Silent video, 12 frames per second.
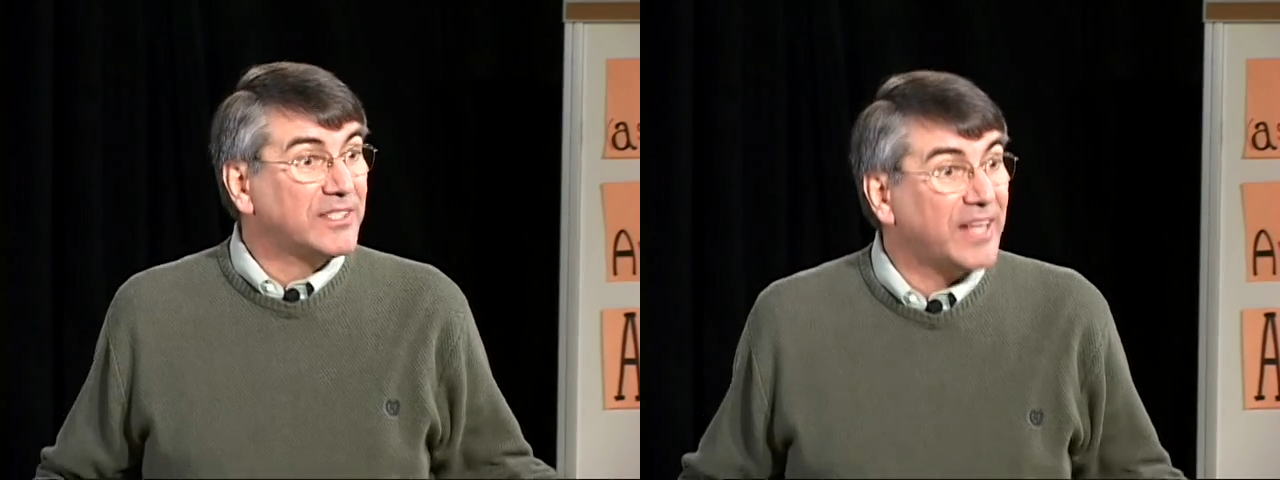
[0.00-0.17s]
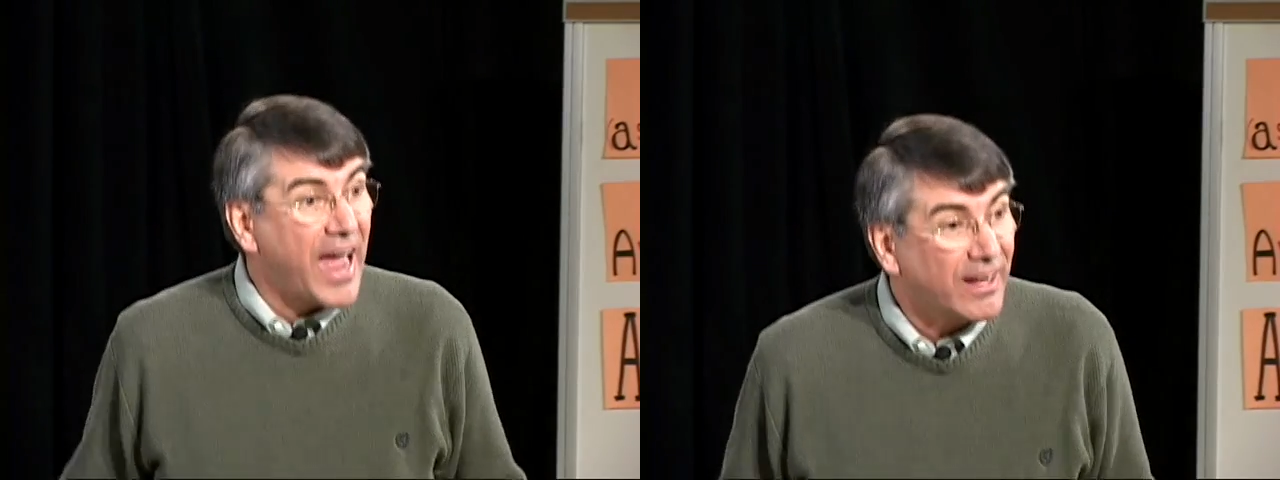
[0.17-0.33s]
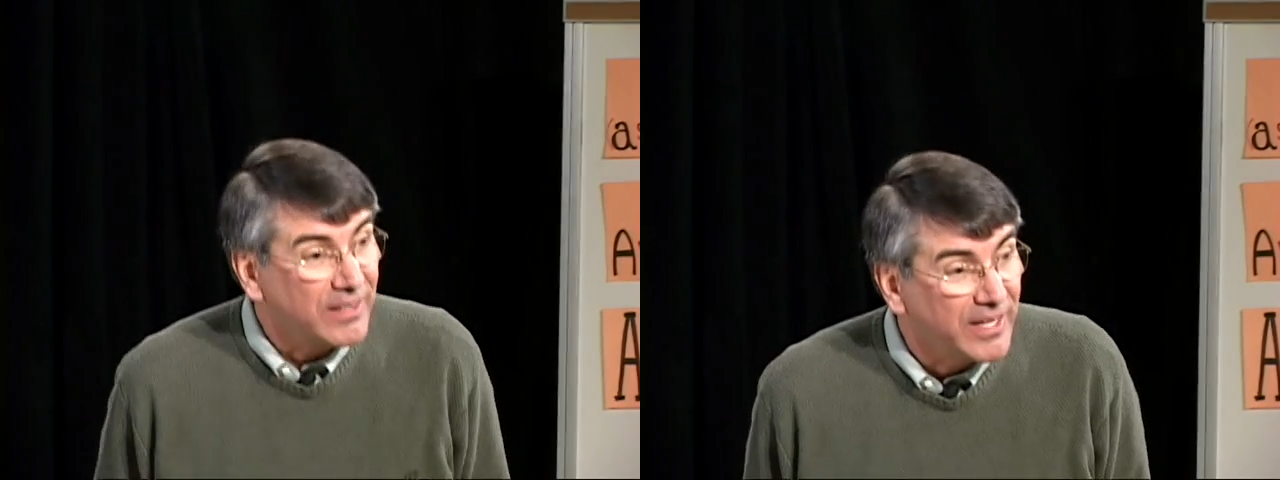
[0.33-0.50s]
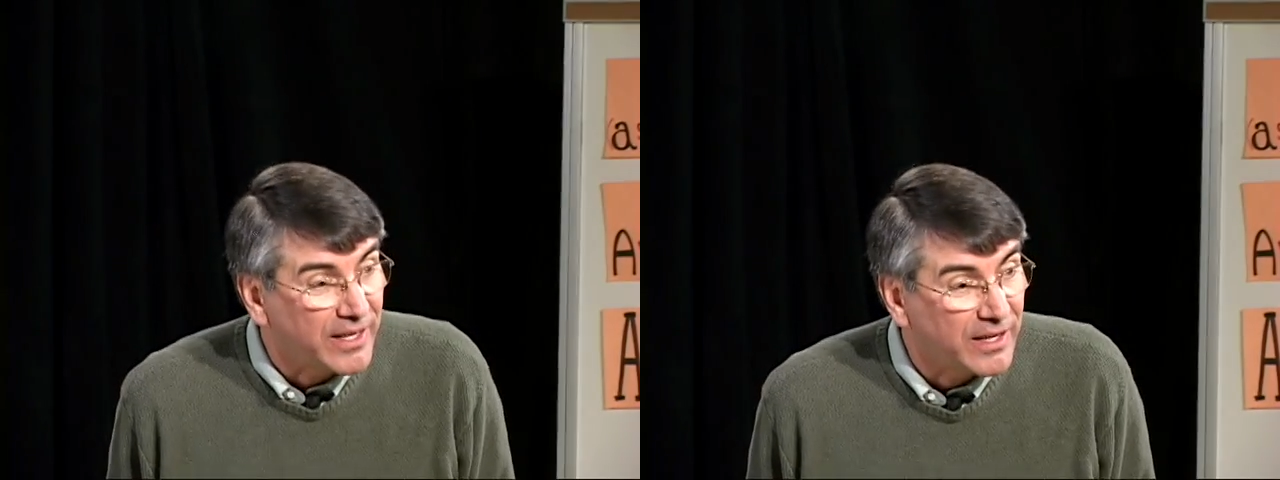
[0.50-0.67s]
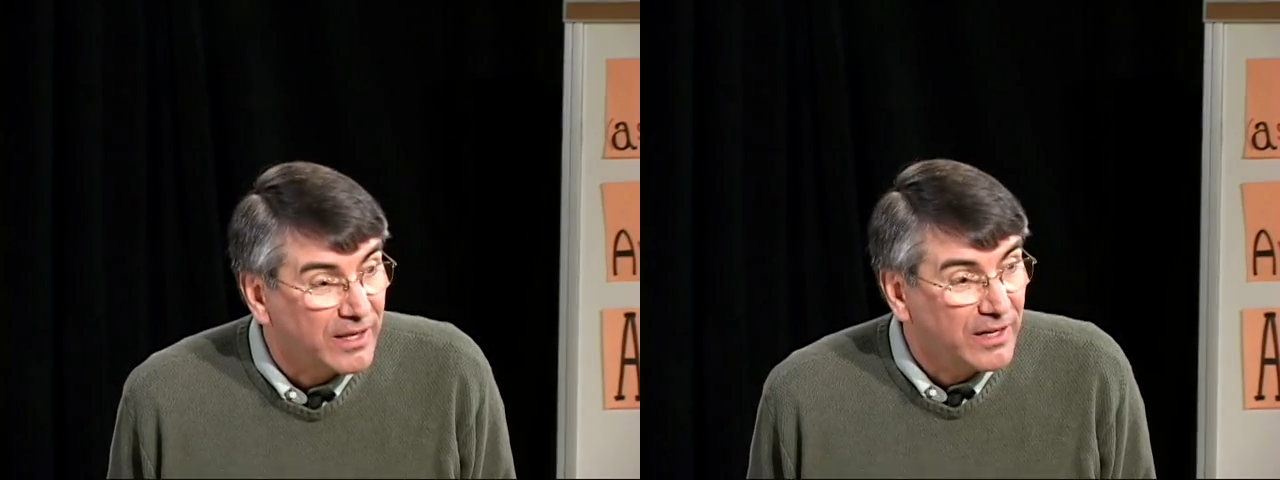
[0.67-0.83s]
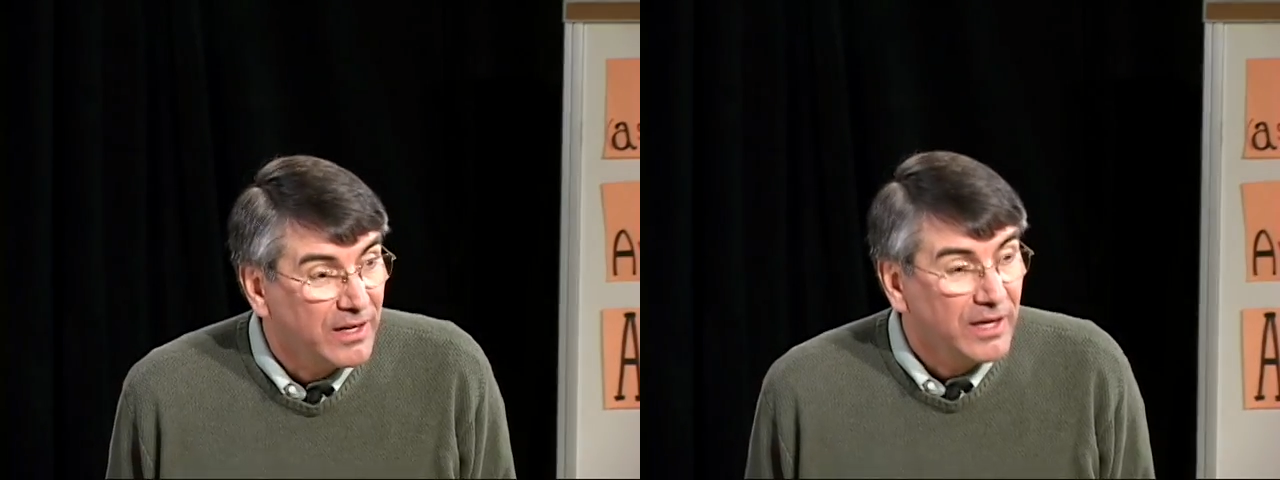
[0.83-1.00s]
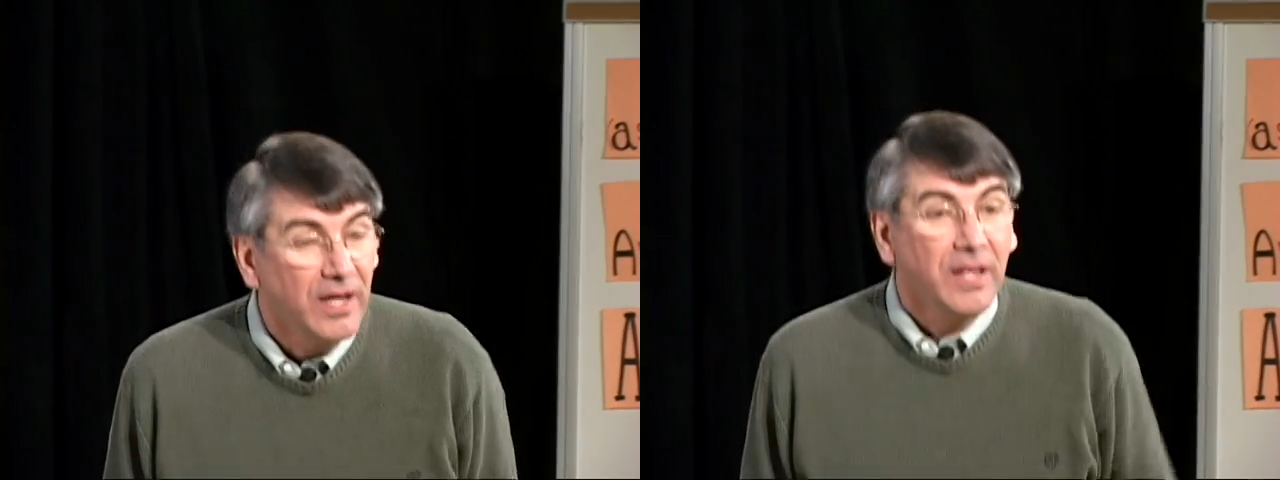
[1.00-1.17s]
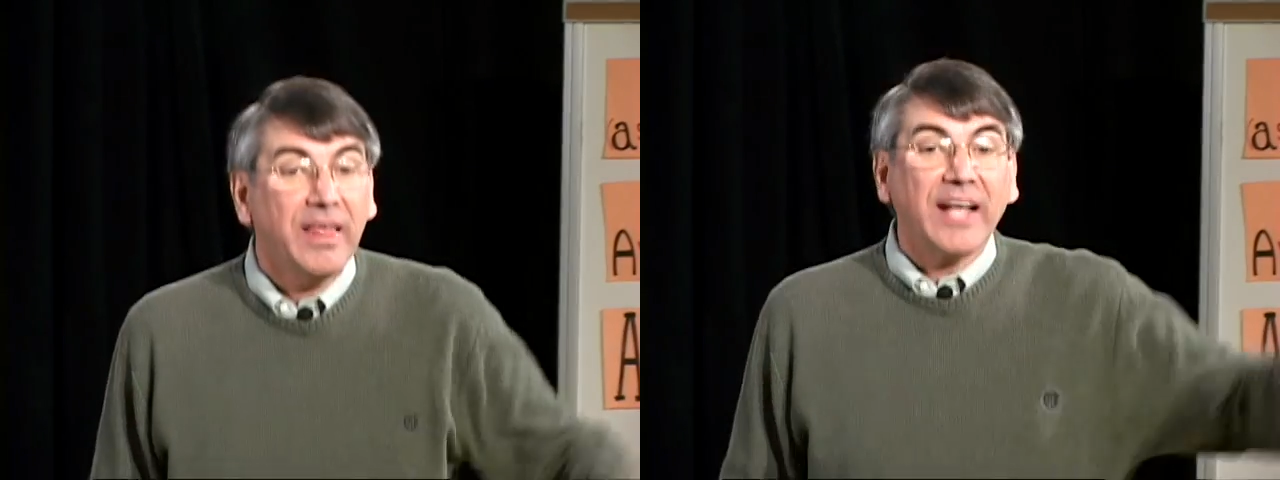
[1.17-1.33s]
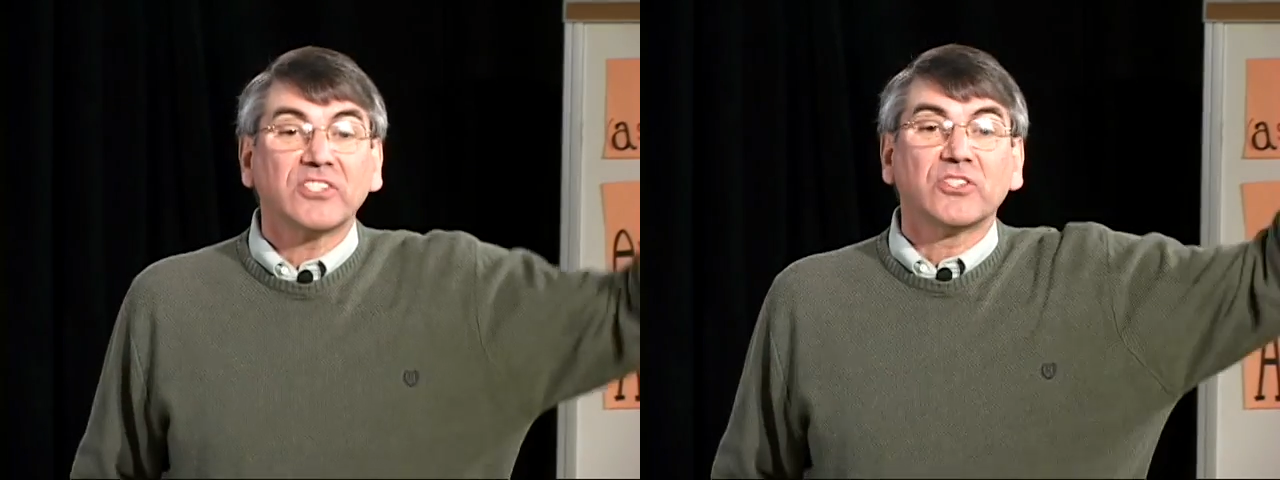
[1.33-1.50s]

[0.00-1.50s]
Exactly. That's